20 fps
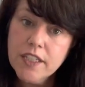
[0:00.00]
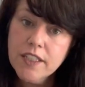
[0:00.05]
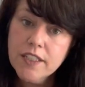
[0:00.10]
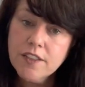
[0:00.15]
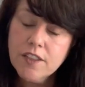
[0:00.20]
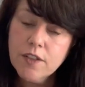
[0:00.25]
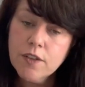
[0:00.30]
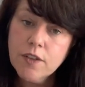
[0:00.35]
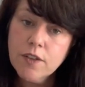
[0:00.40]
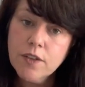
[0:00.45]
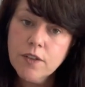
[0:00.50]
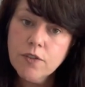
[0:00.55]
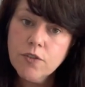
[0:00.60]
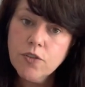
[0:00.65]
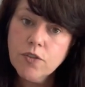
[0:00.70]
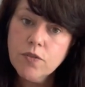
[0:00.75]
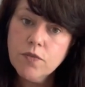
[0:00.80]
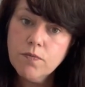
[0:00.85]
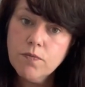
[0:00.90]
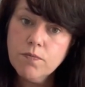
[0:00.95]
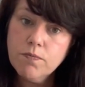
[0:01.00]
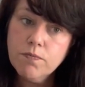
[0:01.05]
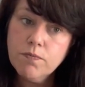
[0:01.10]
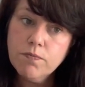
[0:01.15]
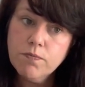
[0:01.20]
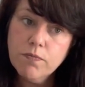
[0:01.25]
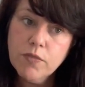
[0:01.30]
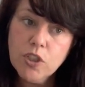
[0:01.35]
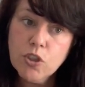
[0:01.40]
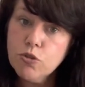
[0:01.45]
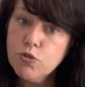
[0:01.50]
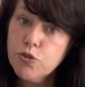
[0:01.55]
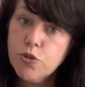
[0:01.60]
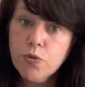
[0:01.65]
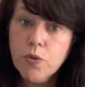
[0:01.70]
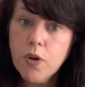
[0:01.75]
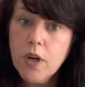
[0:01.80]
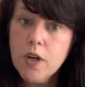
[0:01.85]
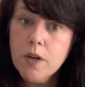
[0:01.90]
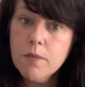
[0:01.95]
It's a little
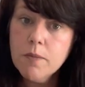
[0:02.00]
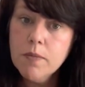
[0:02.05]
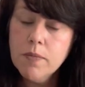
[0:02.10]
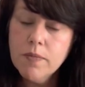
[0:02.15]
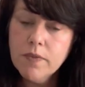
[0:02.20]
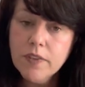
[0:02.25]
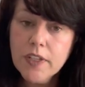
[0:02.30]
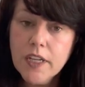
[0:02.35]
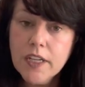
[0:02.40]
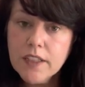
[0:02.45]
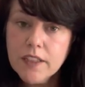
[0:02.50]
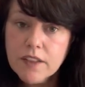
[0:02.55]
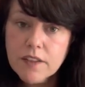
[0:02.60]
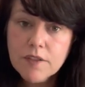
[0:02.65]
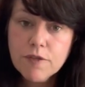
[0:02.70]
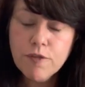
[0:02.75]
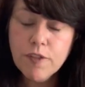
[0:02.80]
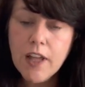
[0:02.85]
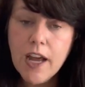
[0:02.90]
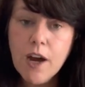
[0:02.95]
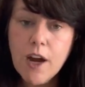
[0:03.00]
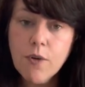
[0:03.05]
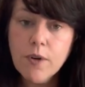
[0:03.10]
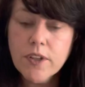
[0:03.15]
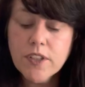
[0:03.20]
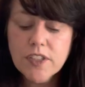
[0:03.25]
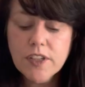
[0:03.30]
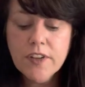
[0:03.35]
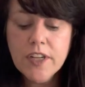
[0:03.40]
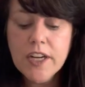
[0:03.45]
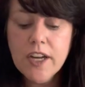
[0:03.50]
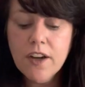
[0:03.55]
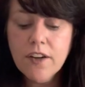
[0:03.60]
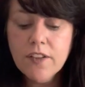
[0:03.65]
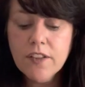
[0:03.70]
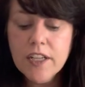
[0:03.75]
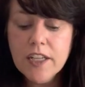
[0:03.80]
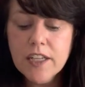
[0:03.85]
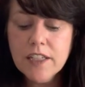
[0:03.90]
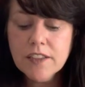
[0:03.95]
shrub that flowers every now and then.